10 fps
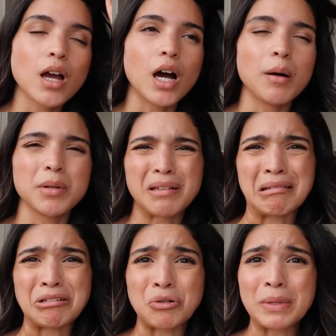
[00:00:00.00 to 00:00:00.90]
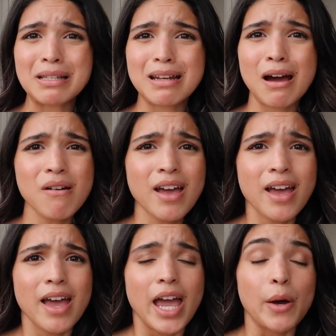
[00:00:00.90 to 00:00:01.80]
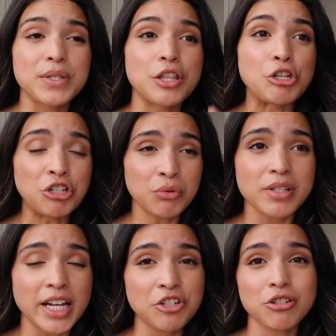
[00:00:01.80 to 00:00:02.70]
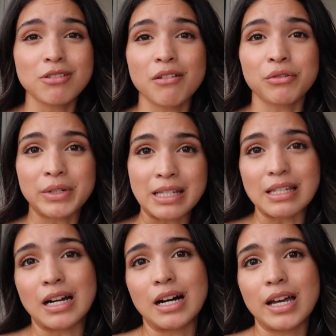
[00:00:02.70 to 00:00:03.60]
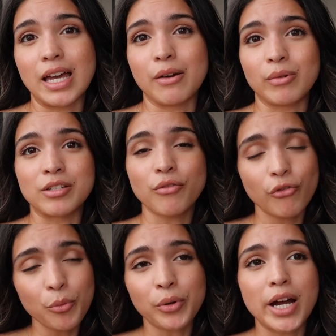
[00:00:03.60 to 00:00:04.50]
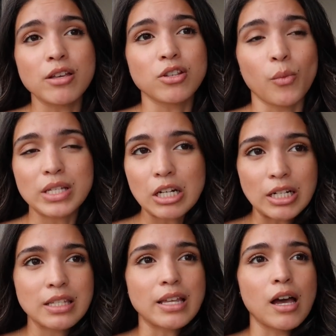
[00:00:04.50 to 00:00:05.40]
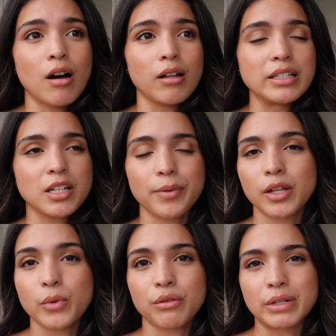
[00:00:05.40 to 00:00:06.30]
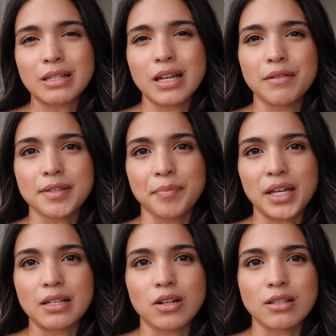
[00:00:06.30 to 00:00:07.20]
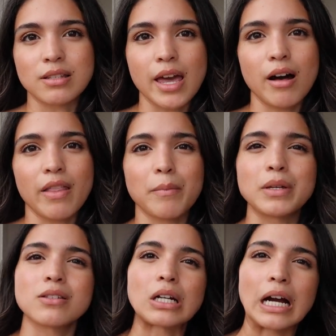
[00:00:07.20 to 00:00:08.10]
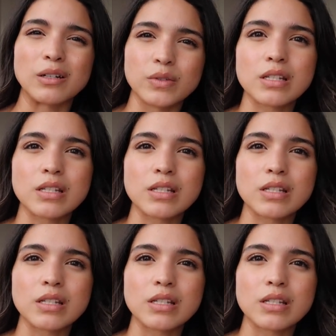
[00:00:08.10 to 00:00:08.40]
uh, maybe I think two weeks now it was in a new section of Aritzia. It was full price. It wasn't on sale. And typically with Aritzia, if something is on sale, that means they're kind of